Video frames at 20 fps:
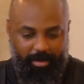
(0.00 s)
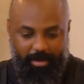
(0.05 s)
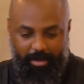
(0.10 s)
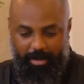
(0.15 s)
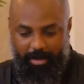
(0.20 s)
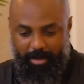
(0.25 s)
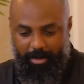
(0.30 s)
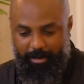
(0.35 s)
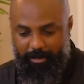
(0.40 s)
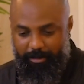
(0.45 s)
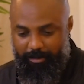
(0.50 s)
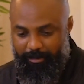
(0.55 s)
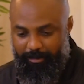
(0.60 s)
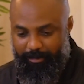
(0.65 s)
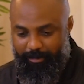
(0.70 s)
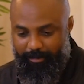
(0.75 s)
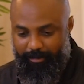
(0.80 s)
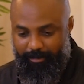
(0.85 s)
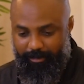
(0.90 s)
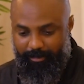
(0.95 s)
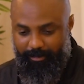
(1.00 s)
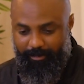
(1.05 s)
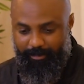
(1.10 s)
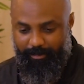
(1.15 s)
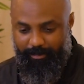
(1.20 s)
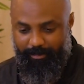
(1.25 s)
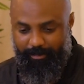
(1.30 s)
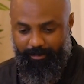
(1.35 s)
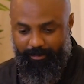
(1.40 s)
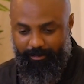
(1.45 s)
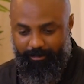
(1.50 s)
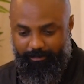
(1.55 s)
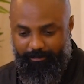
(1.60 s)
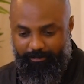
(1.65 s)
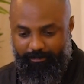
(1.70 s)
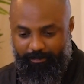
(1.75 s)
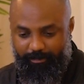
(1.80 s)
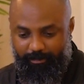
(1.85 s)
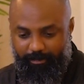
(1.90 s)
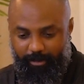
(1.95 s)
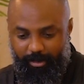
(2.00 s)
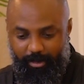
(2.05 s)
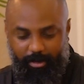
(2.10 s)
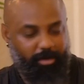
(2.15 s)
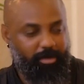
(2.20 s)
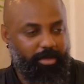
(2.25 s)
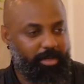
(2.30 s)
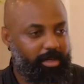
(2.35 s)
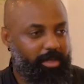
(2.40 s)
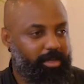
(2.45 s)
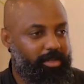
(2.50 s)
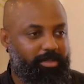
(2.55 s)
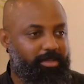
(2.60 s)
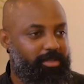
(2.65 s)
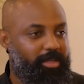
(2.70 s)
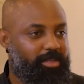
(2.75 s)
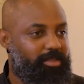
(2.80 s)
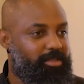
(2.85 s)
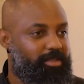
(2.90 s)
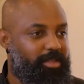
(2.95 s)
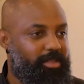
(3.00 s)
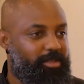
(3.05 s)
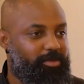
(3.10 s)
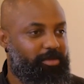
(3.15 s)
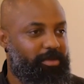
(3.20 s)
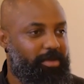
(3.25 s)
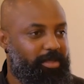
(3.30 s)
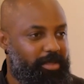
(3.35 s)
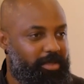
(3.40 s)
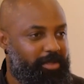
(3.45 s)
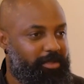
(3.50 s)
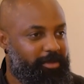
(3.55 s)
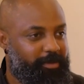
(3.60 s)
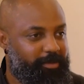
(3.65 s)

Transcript: On kids, that's what it is.